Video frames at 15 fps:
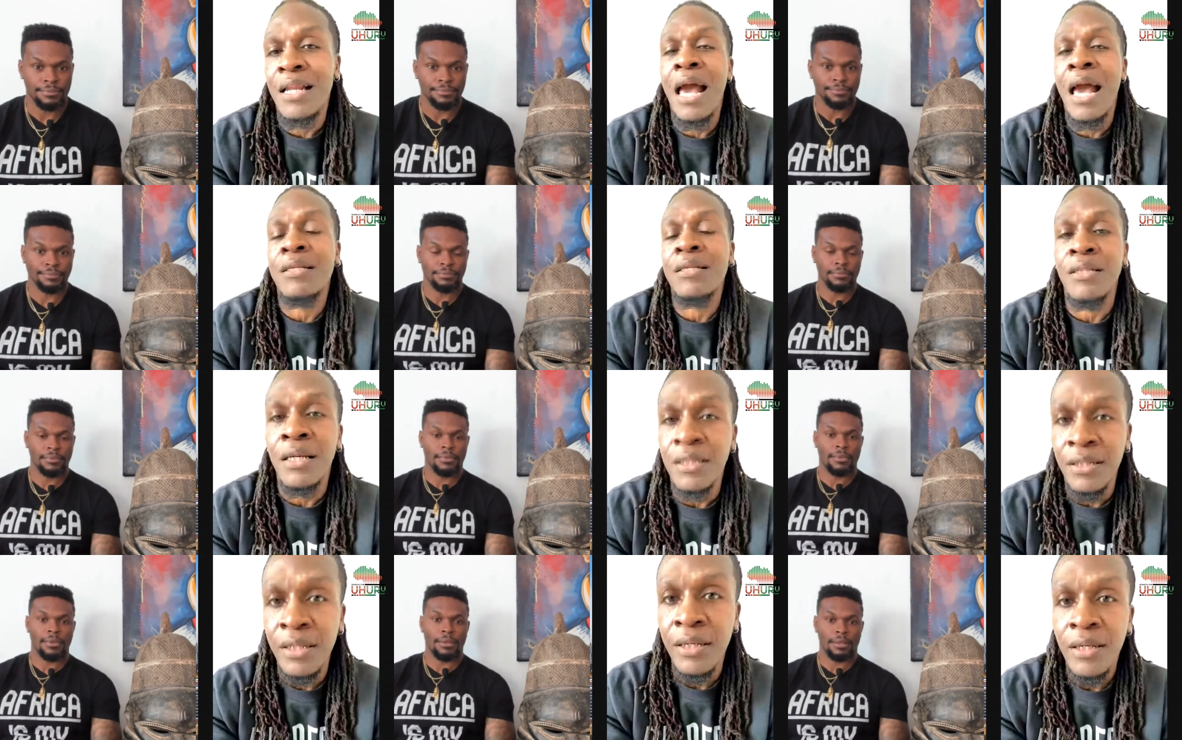Speaker 1: accidentally
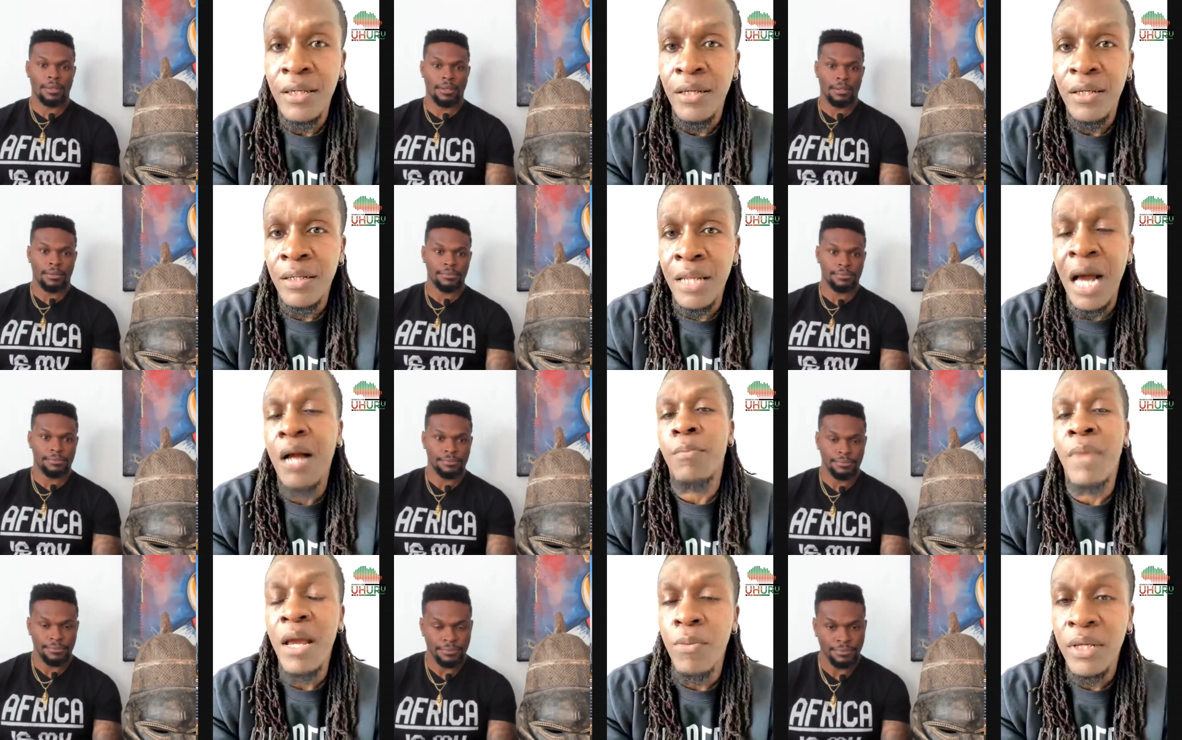knock
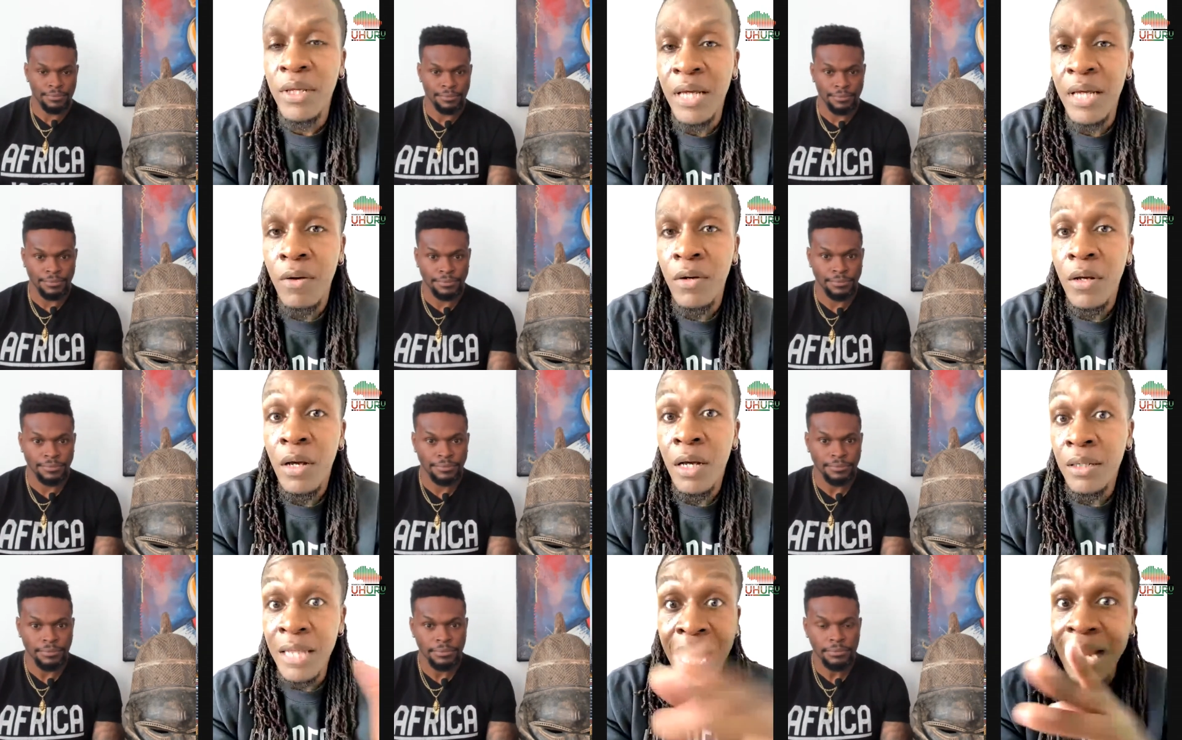Mayweather out, not
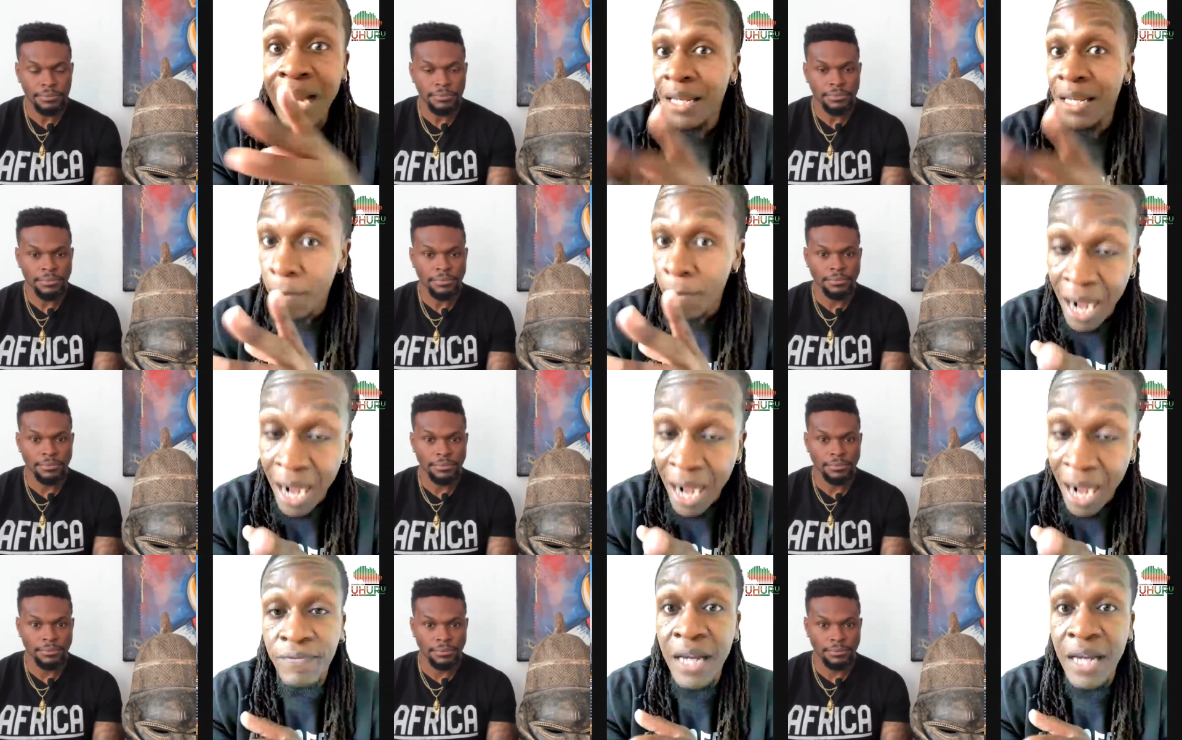in a boxing fight,
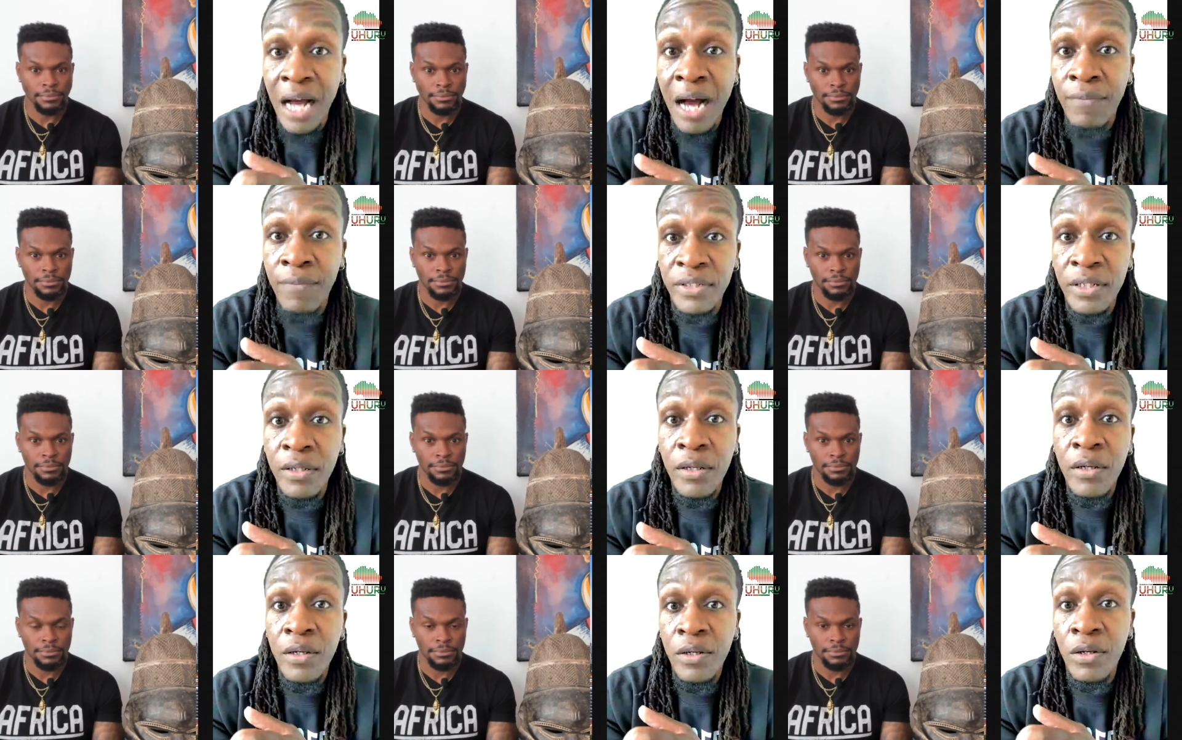obviously, you
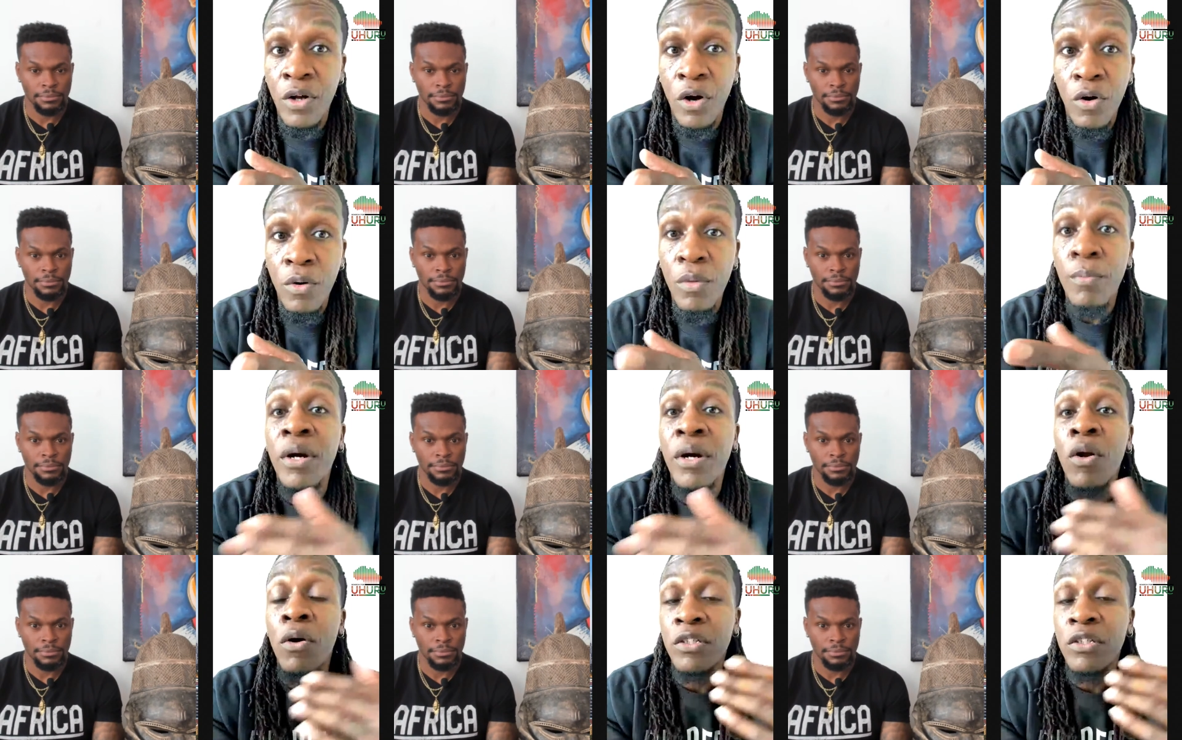know, but on some
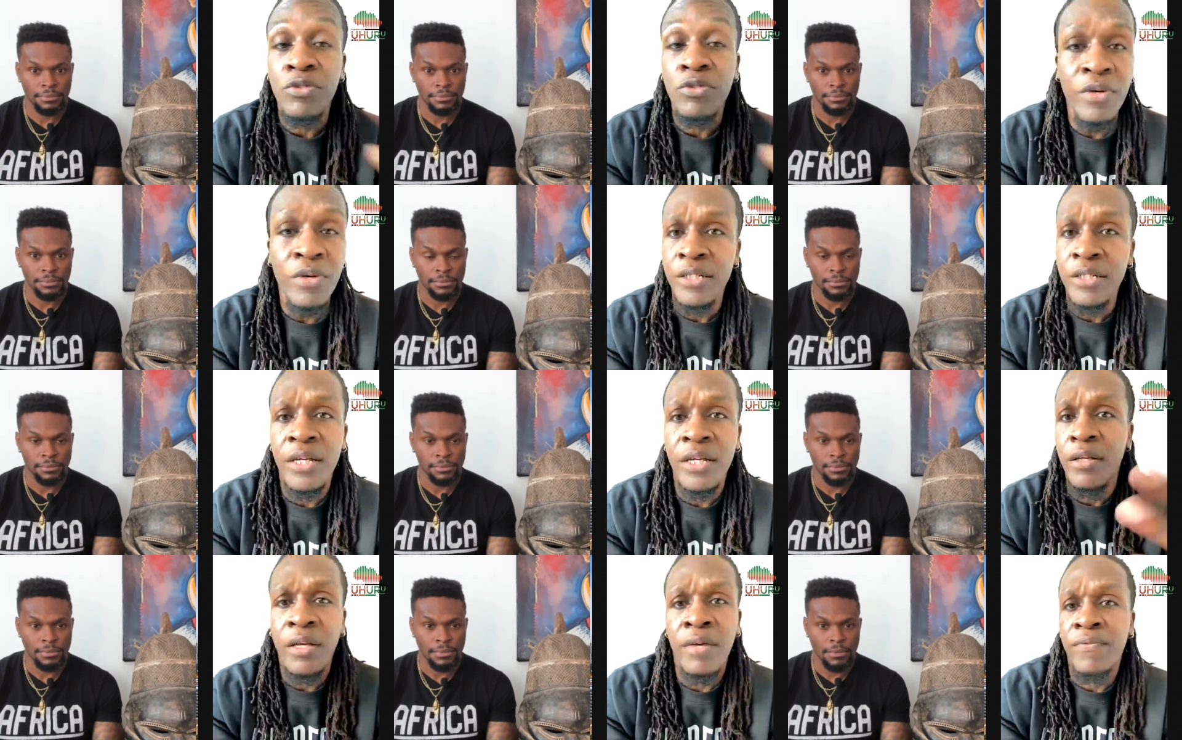street shit. If,
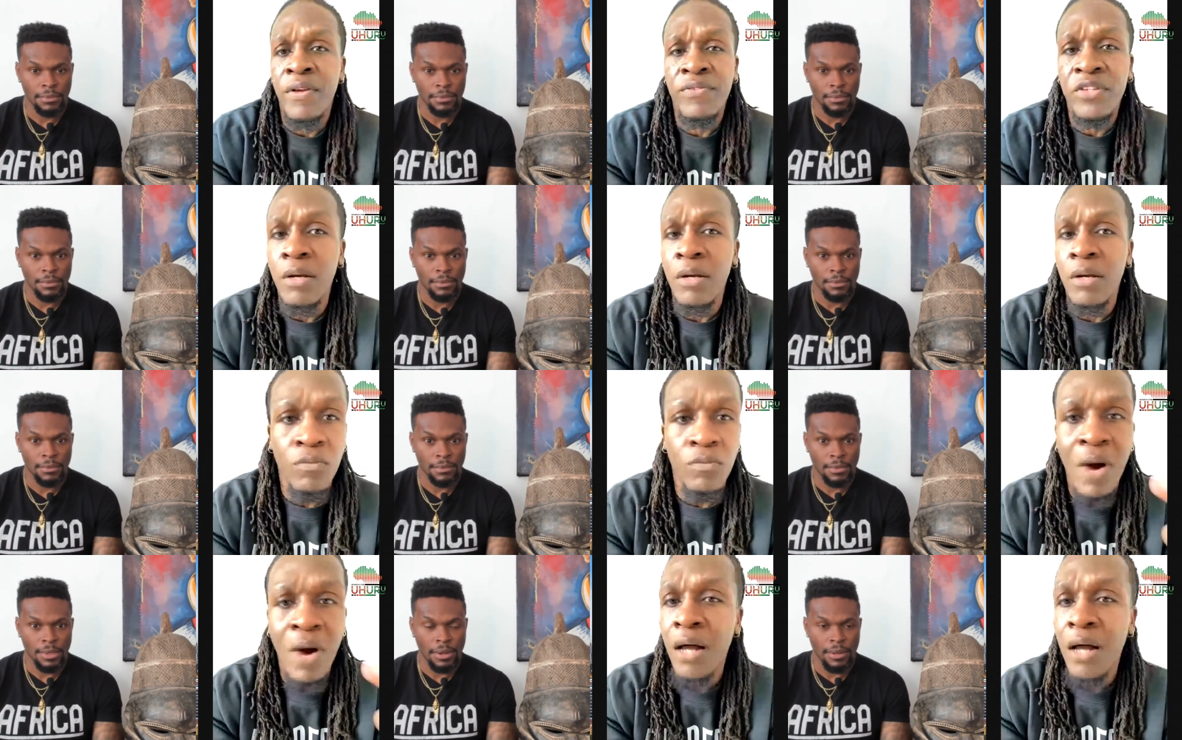if some wild
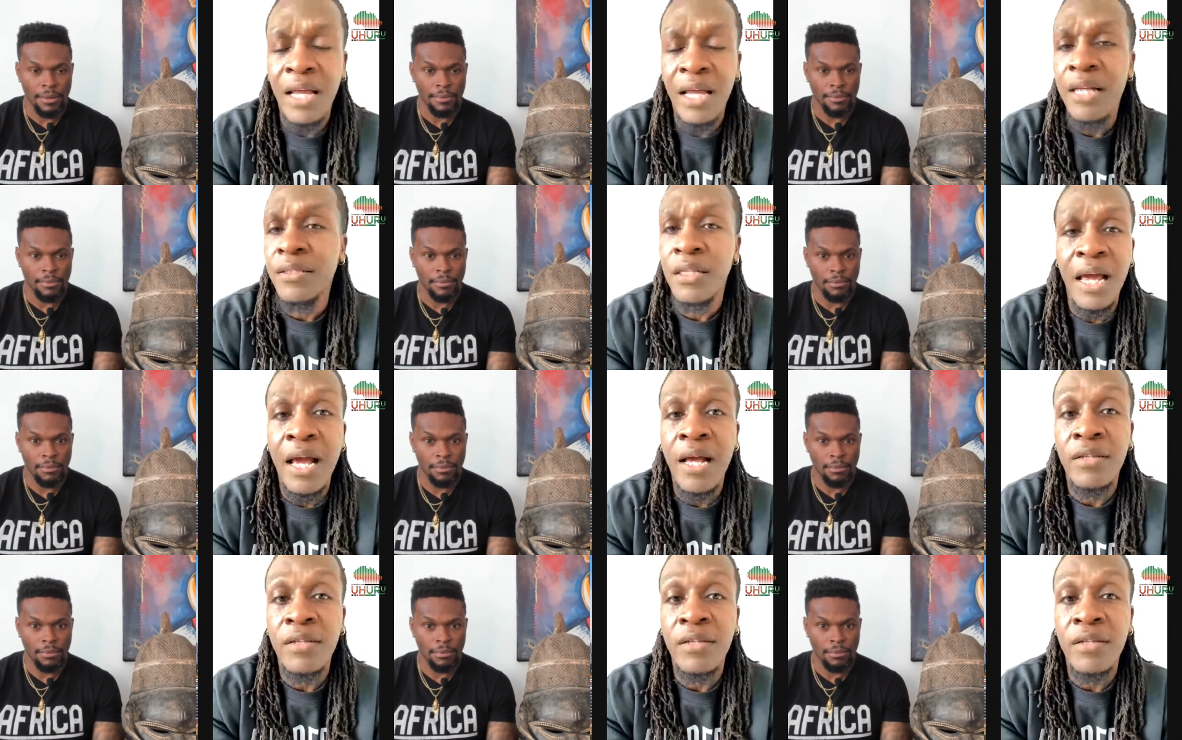lands right. land.